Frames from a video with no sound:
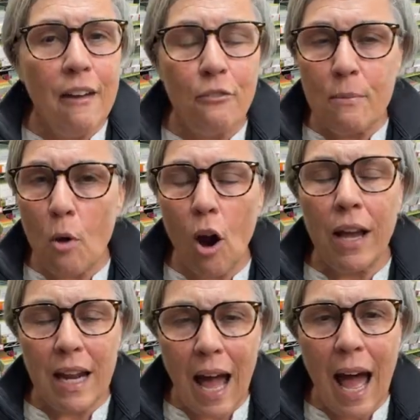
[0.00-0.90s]
Every
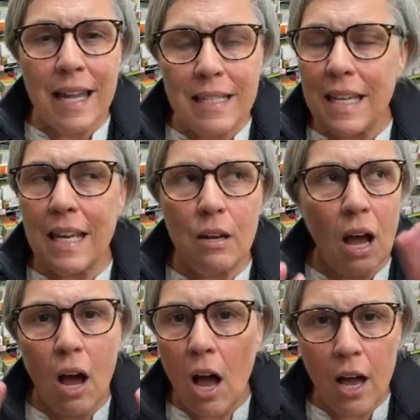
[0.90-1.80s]
market I
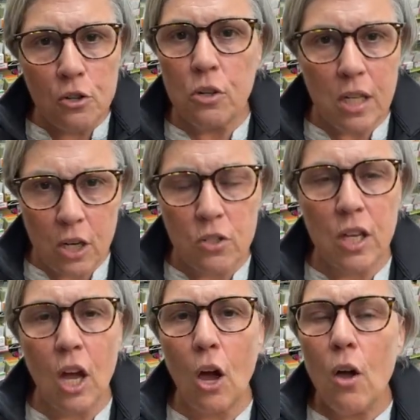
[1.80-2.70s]
did a hundred
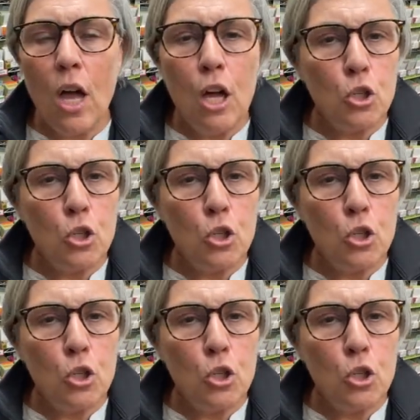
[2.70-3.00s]
years ago,